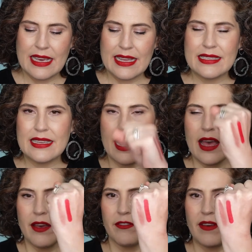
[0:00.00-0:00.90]
It's
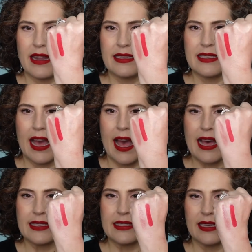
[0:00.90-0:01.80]

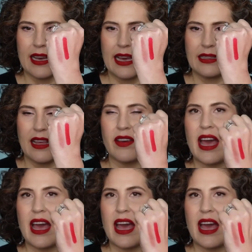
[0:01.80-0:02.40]
fantastic. I love it.